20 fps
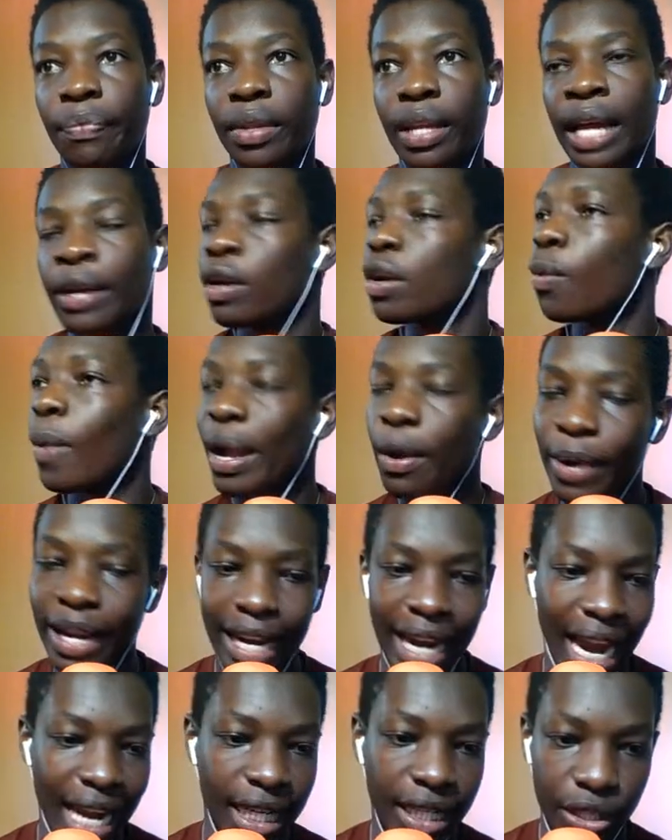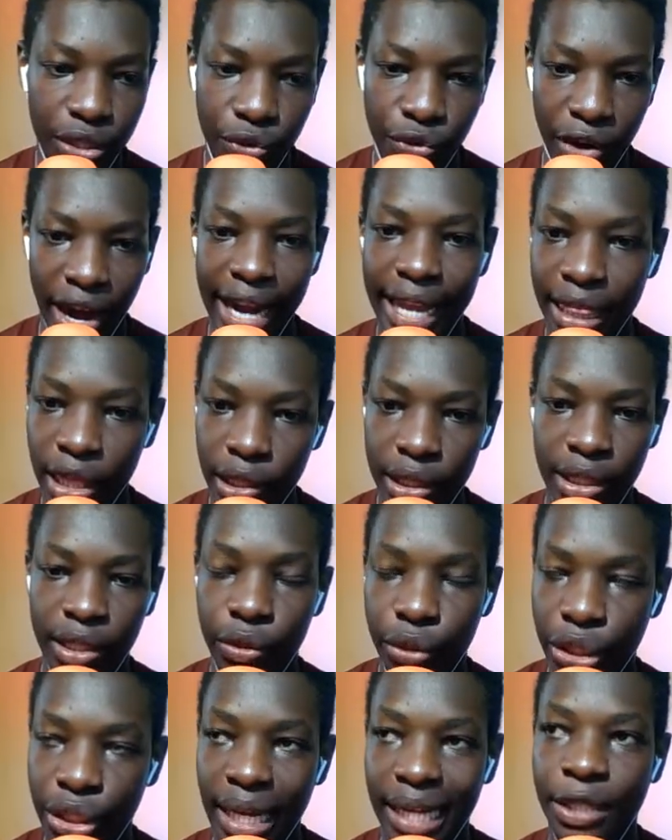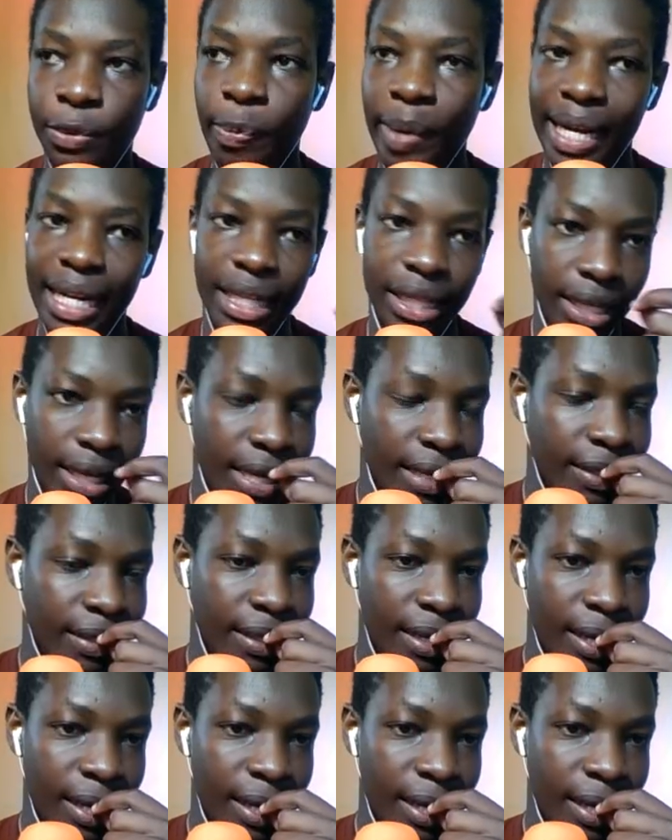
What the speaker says: I don't know why we can't try the, you know, such managers.